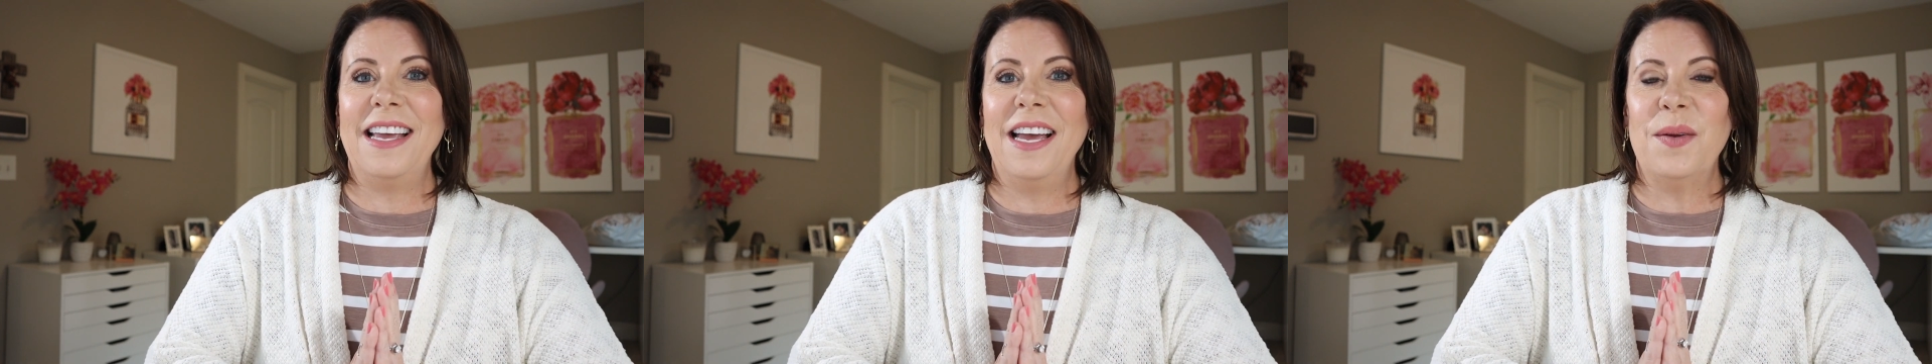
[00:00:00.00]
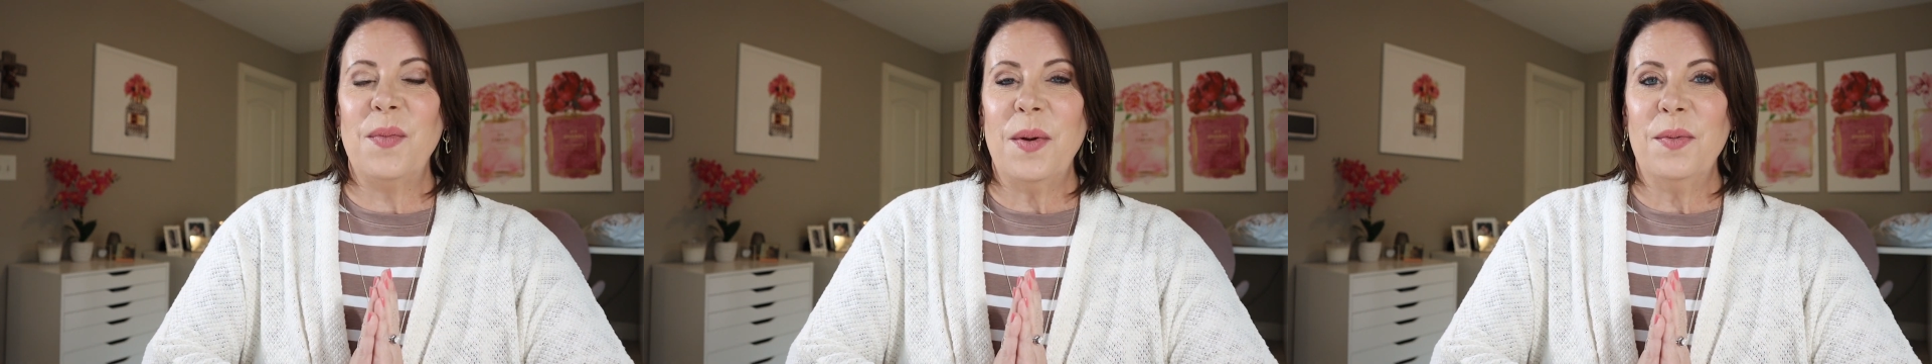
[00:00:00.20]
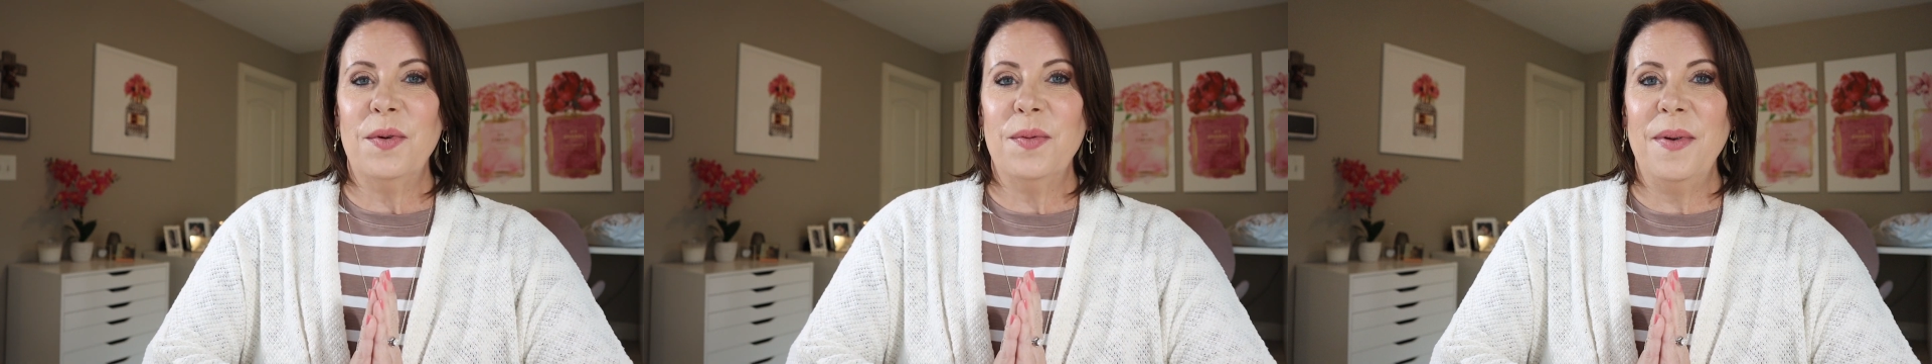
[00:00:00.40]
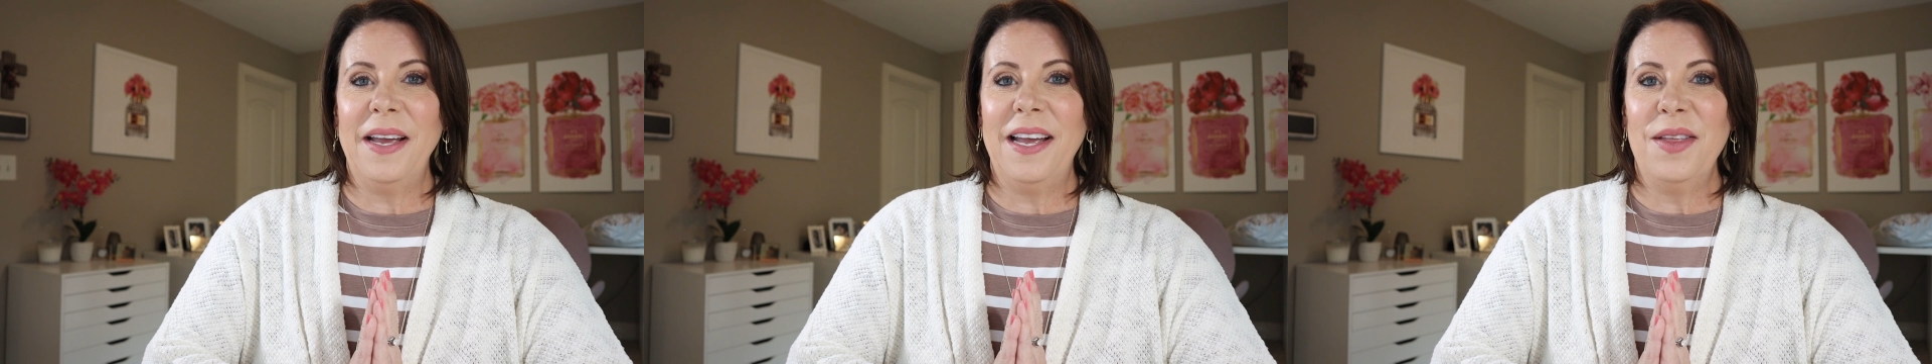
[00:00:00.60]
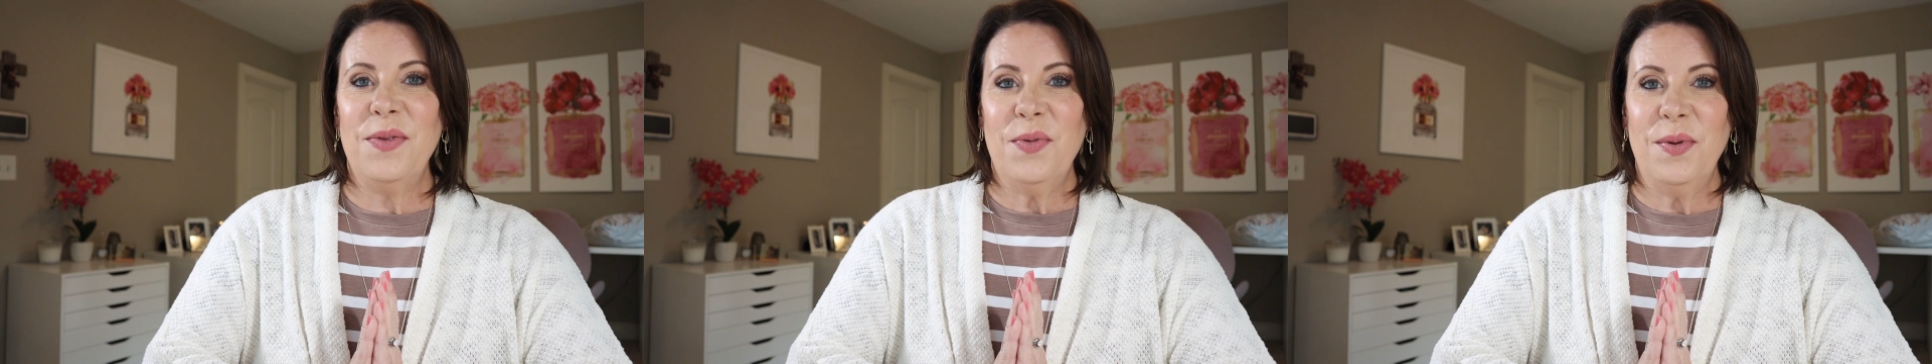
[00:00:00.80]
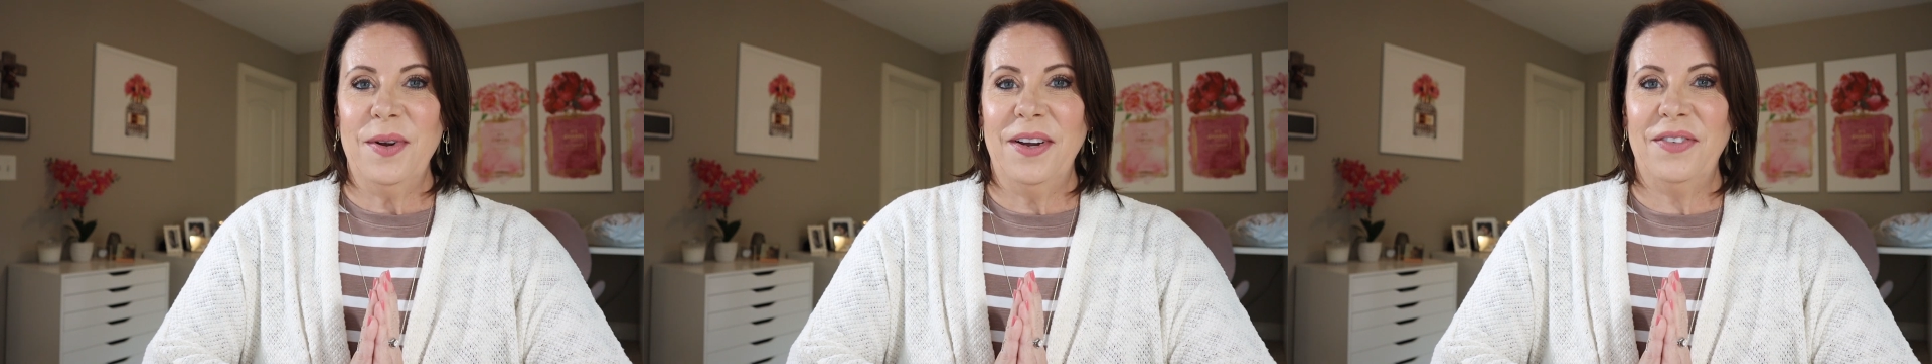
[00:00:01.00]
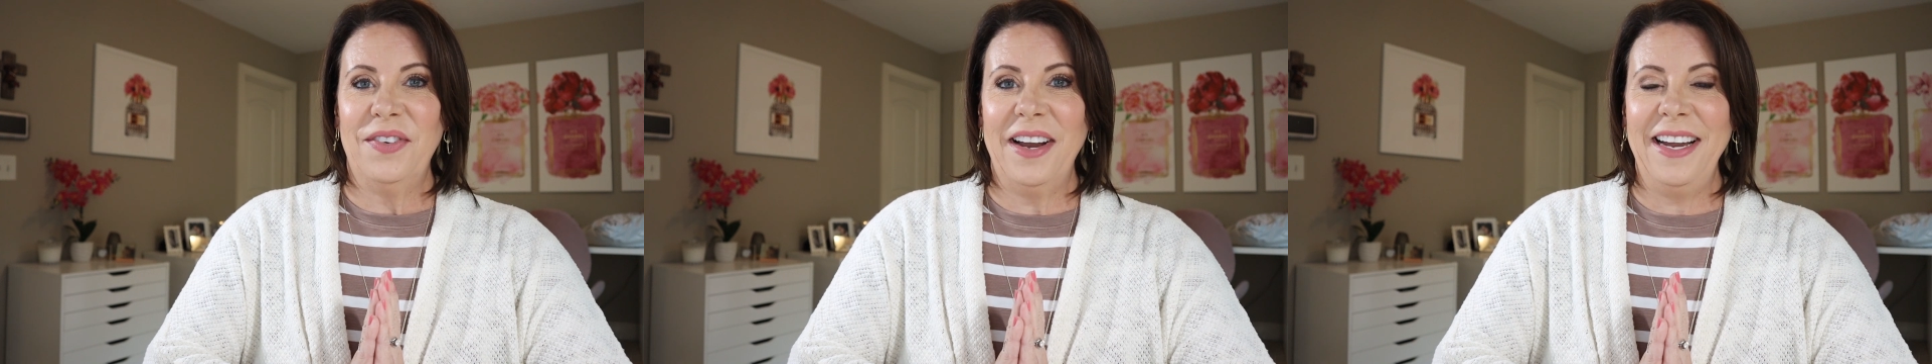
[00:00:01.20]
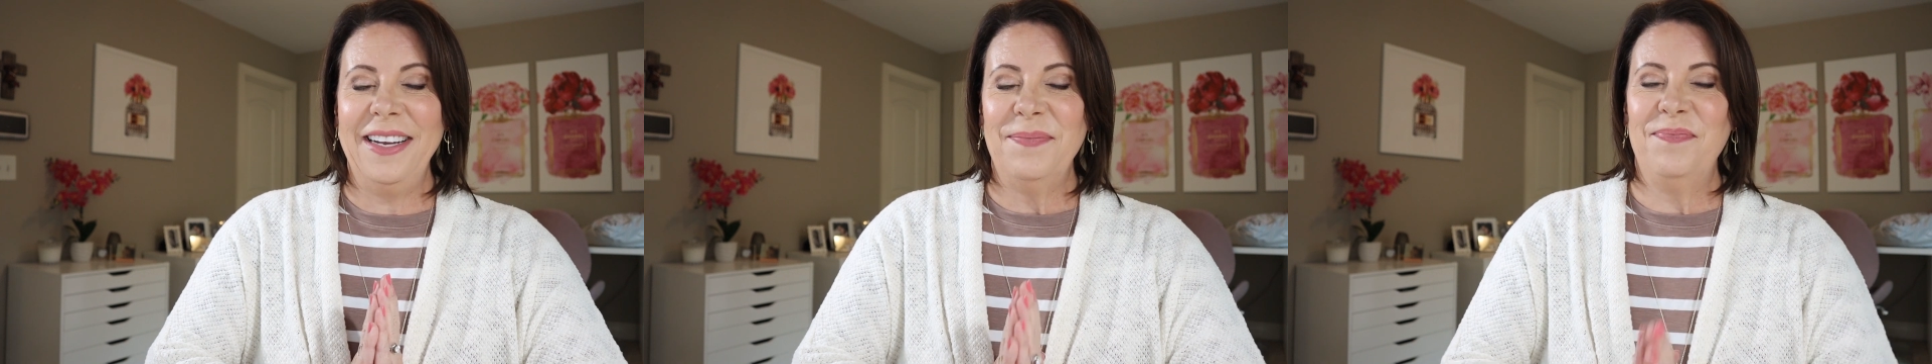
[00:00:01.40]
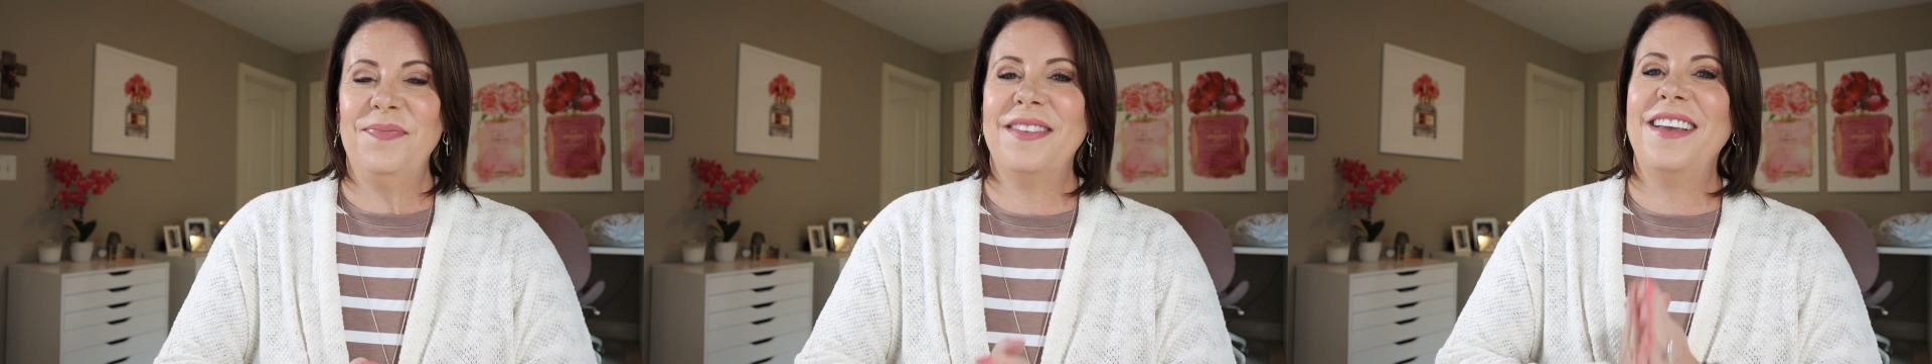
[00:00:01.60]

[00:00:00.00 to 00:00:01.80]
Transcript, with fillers: and we will make it through it, right?